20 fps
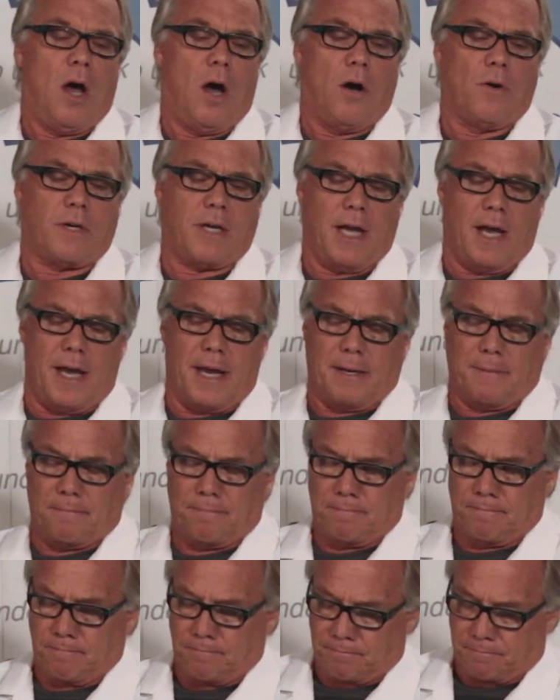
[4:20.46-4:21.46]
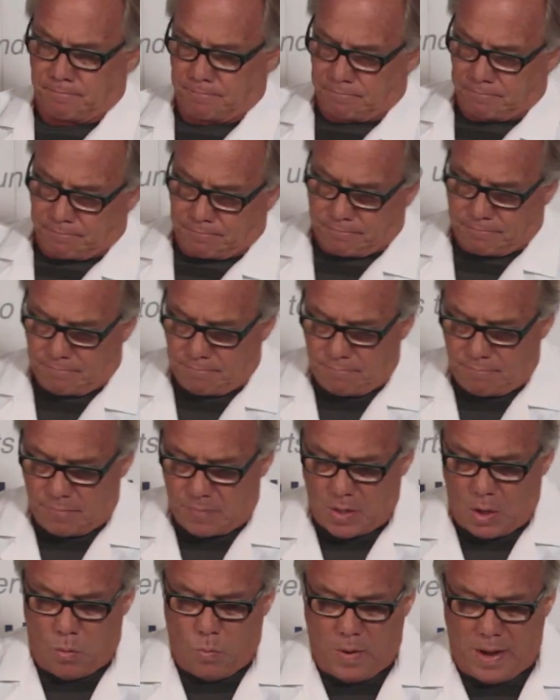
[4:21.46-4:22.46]
Okay.
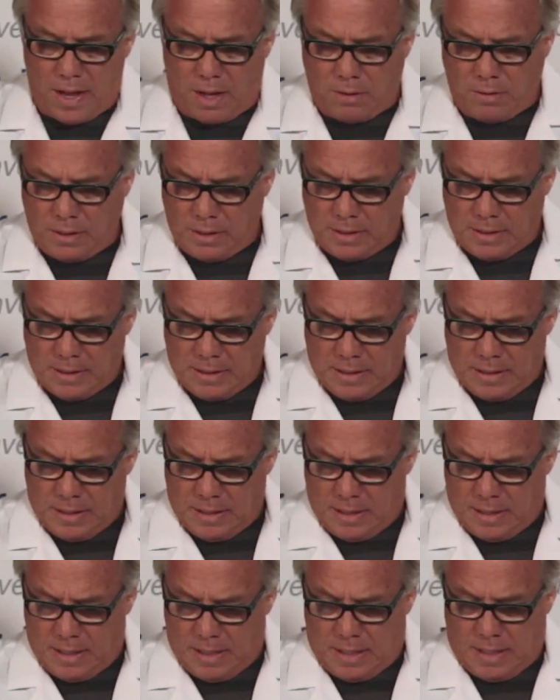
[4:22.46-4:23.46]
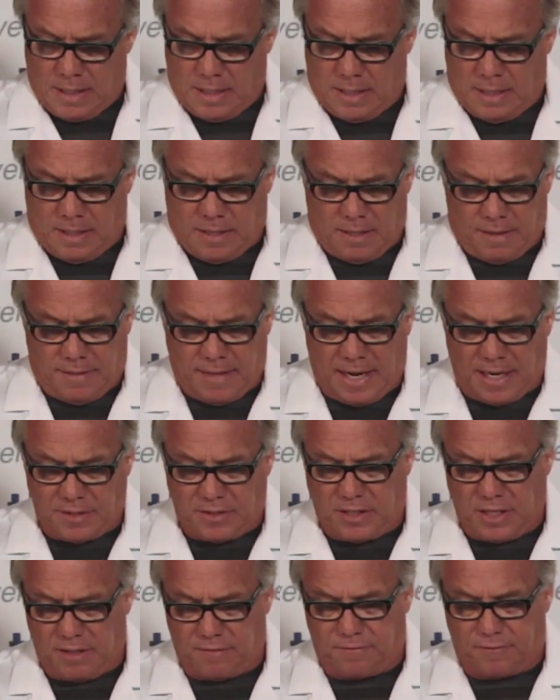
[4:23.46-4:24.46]
Well,
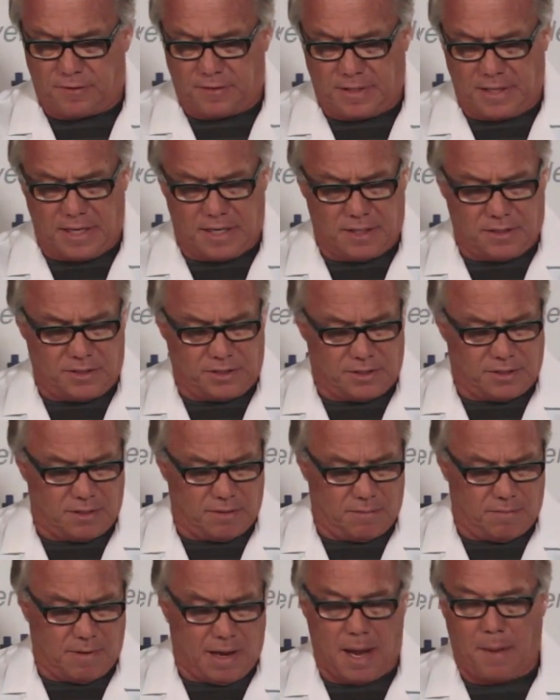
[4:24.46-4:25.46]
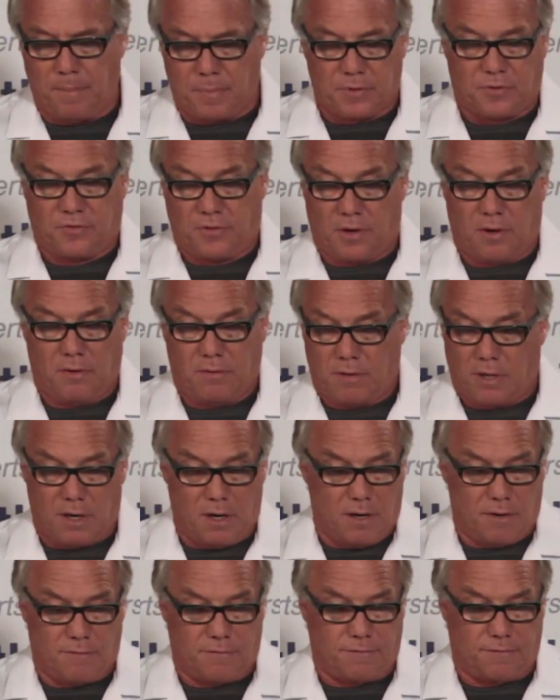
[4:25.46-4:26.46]
that's it for this episode
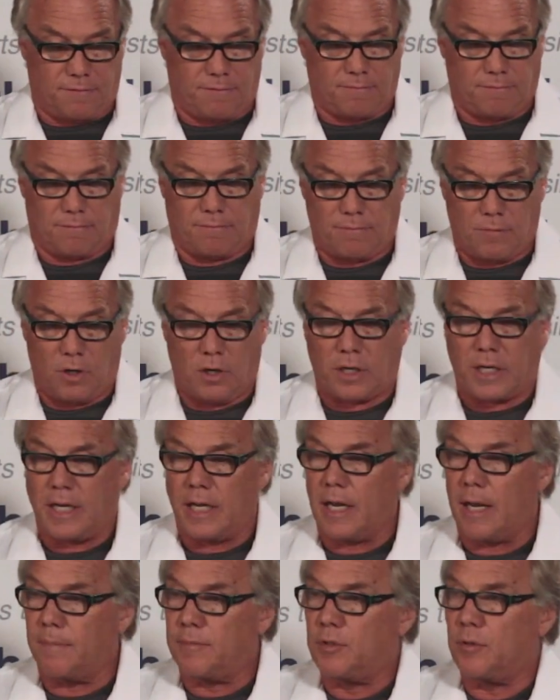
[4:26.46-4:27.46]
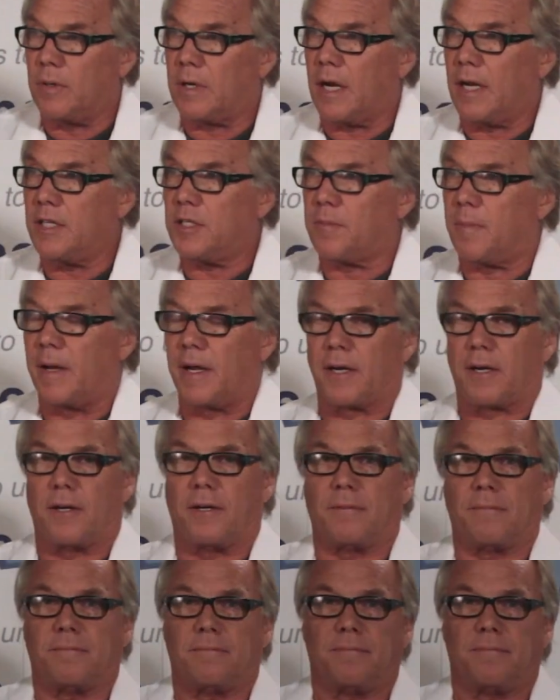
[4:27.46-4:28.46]
of hooking up to an ice maker.